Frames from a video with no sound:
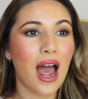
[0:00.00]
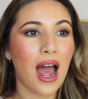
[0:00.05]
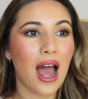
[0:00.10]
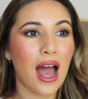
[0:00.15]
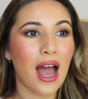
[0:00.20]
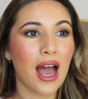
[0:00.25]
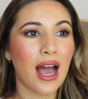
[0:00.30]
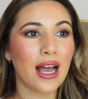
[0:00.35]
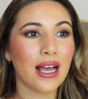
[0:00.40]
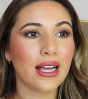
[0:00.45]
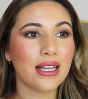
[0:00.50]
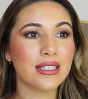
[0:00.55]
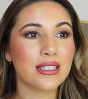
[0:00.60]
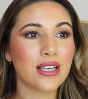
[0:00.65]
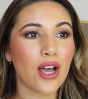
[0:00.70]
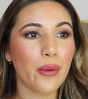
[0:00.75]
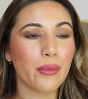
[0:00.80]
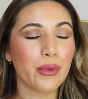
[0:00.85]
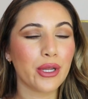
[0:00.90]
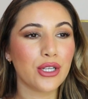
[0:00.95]

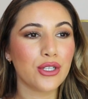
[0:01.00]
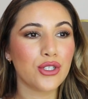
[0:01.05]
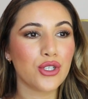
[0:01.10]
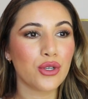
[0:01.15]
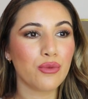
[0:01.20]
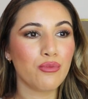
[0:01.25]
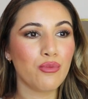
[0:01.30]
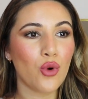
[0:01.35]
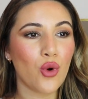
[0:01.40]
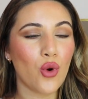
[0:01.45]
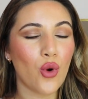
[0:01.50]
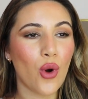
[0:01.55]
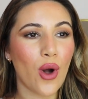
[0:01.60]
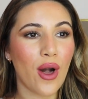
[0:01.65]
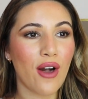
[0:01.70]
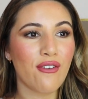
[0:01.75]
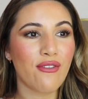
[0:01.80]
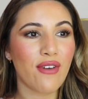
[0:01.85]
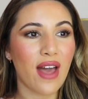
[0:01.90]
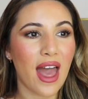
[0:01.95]
and I'm gonna do
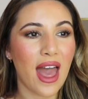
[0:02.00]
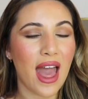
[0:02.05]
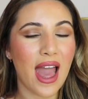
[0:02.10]
more of